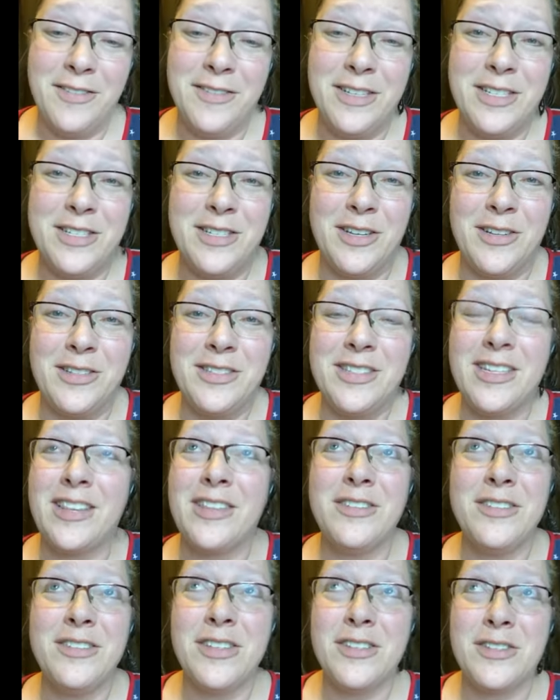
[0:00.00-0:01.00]
lot of
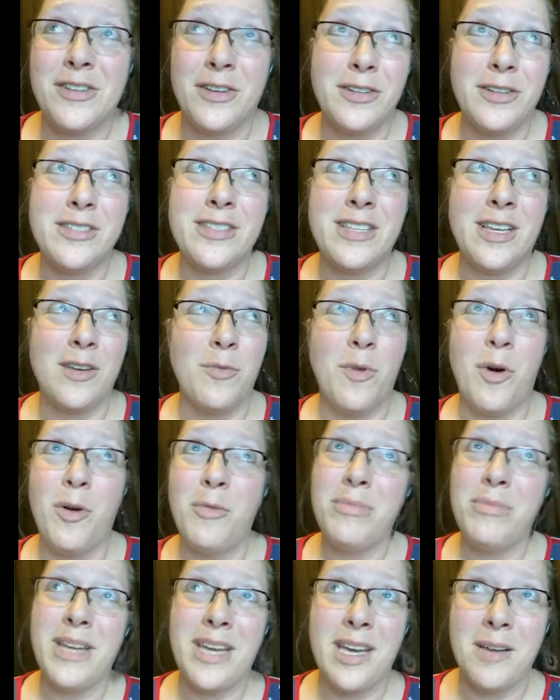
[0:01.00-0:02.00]
adults, like there's adults that
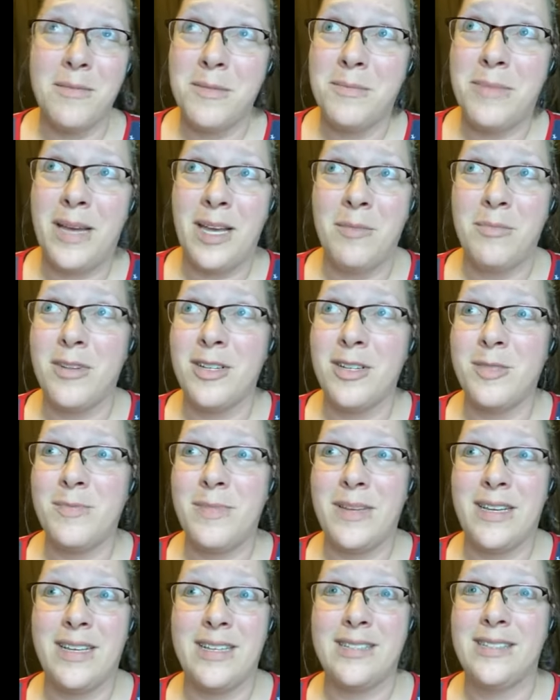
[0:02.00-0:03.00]
won't pick up a
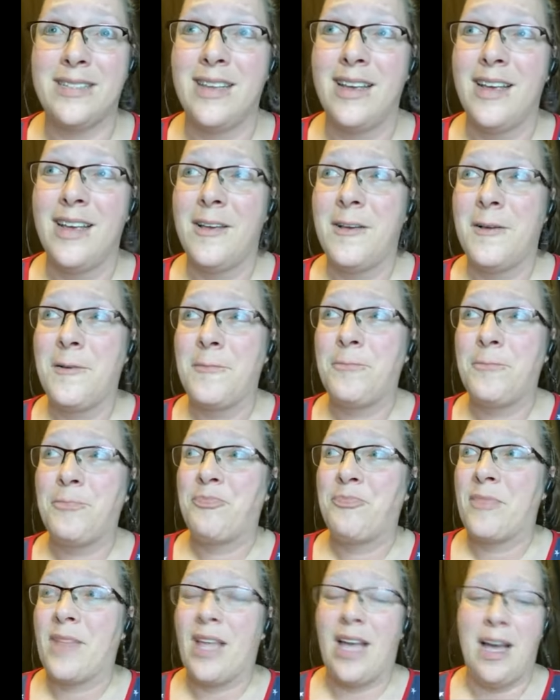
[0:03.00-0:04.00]
paintbrush because,
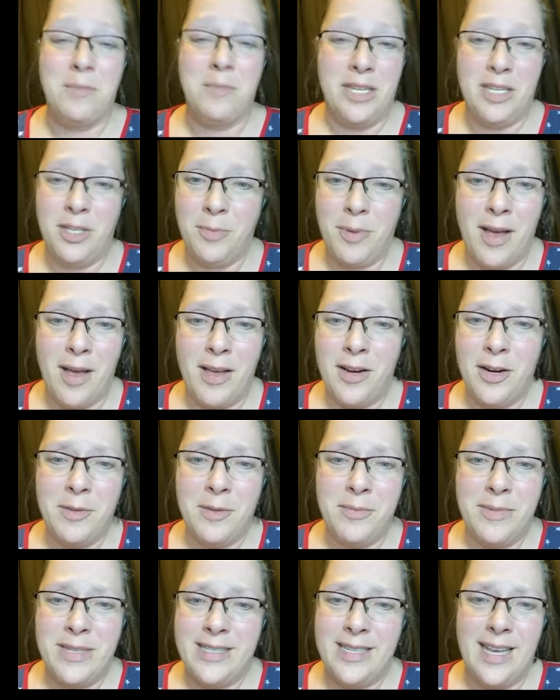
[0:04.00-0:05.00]
I mean, you
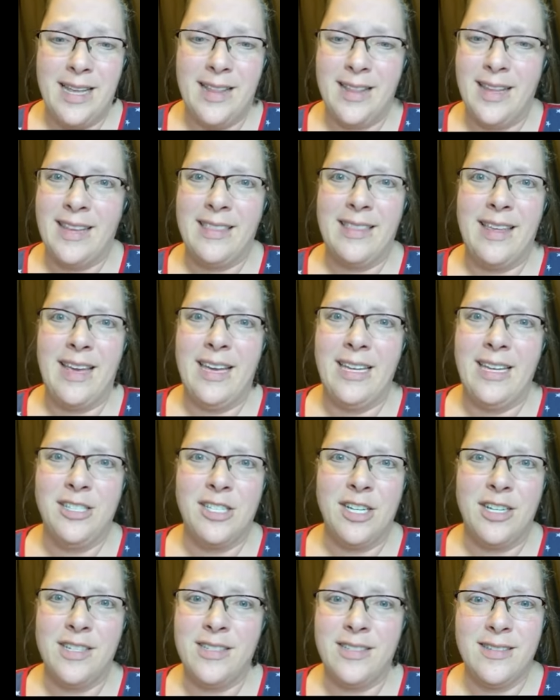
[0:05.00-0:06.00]
probably heard me say like
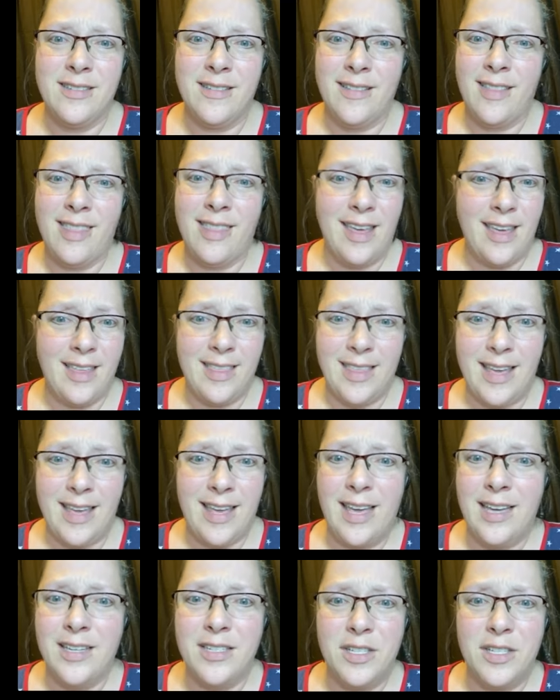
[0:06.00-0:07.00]
they just think
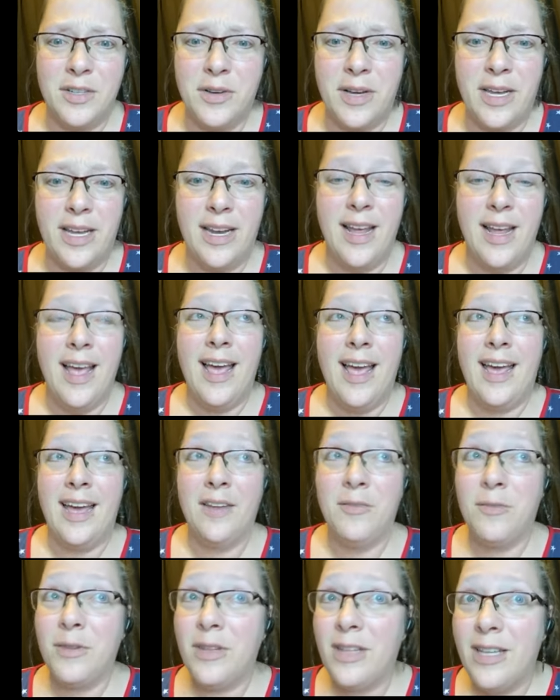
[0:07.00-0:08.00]
they can't do it.
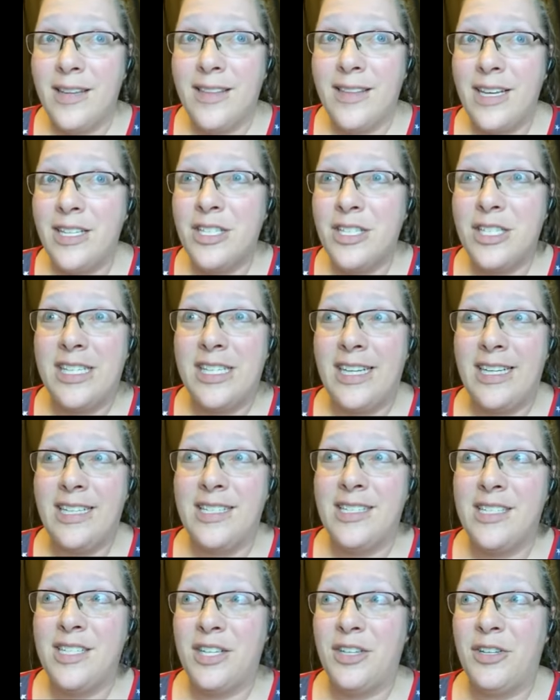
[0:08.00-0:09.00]
And really they just
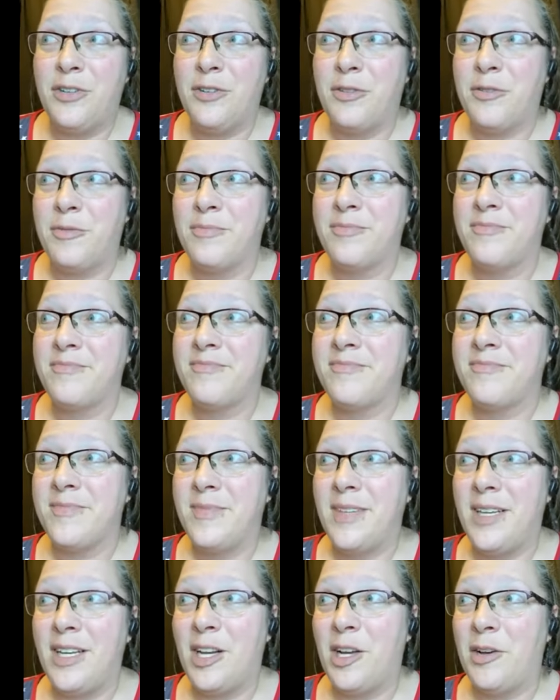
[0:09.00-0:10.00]
need to,
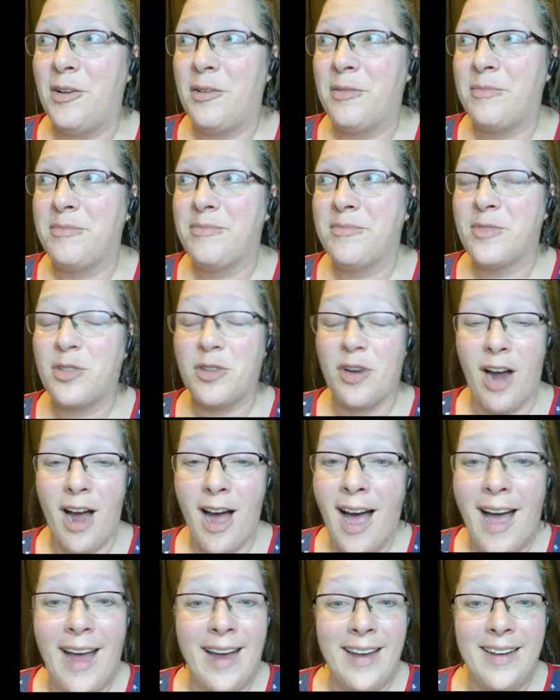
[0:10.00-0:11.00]
you know,
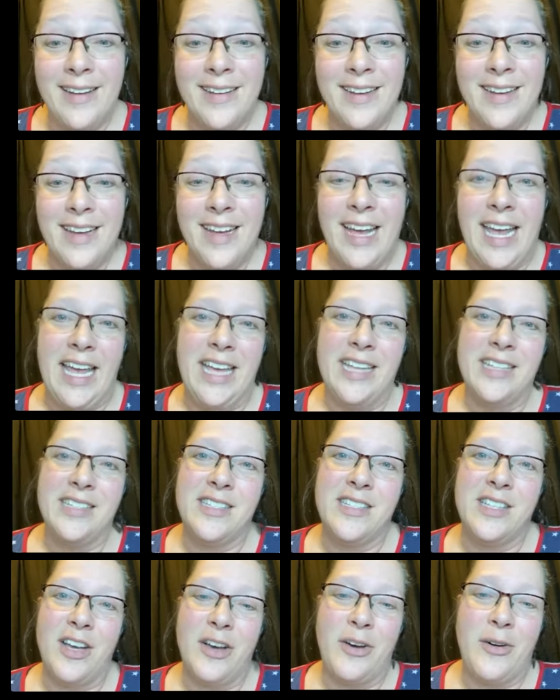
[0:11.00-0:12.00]
try.
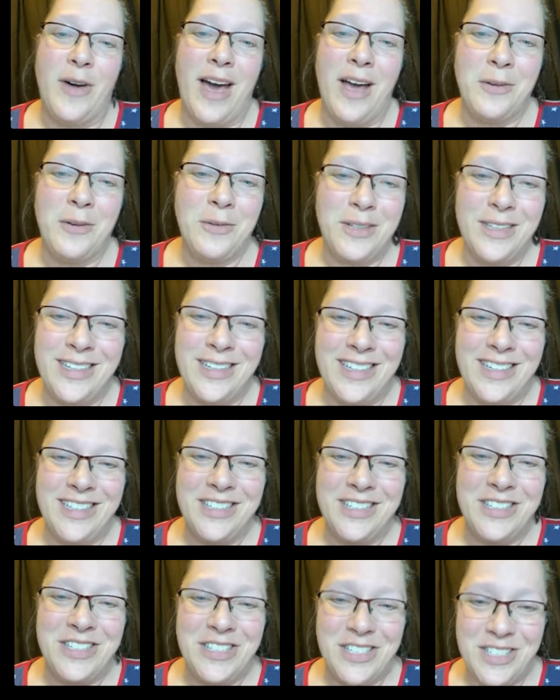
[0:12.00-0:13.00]
And so I
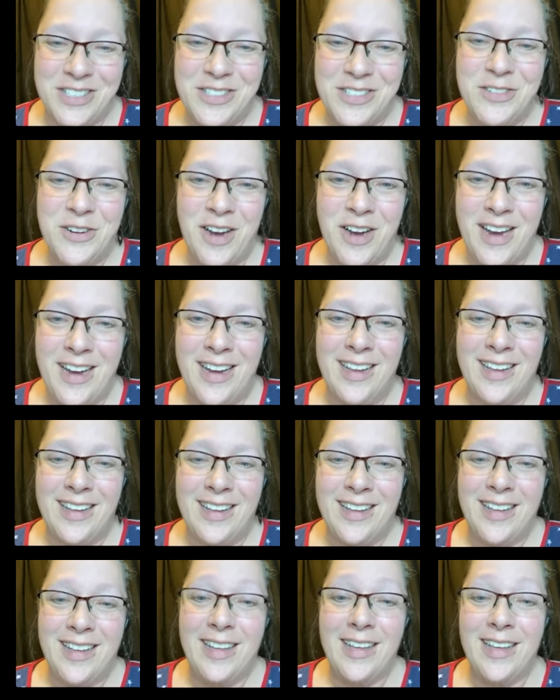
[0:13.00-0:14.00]
really just try
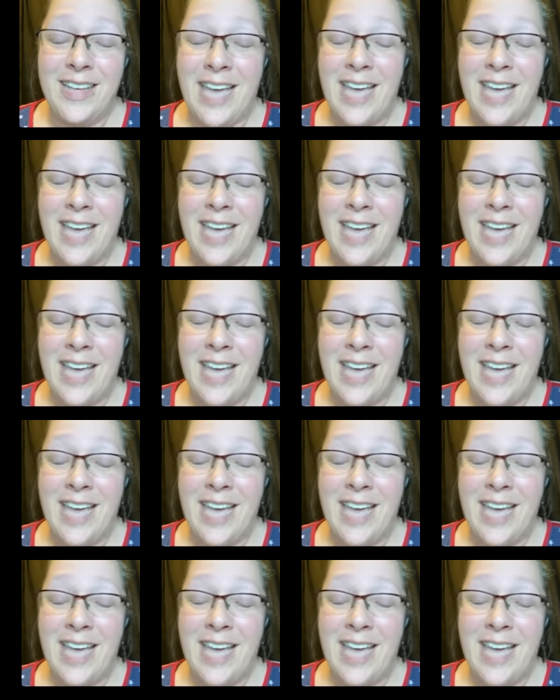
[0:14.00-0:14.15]
to